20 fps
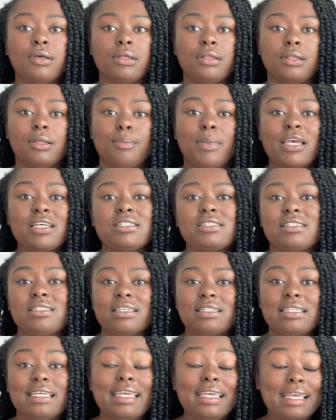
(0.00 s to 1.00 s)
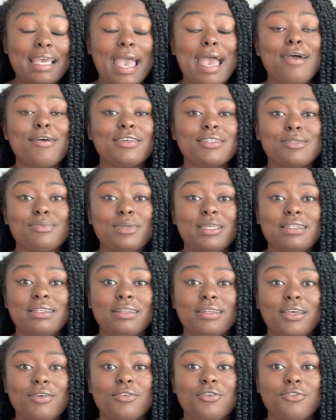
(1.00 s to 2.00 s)
the message that he has me
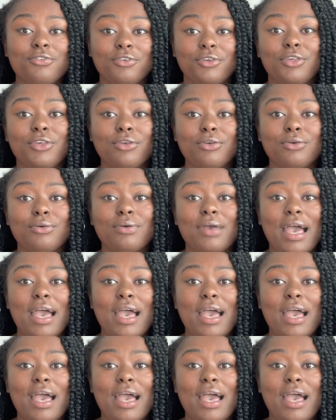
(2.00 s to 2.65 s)
deliver for you,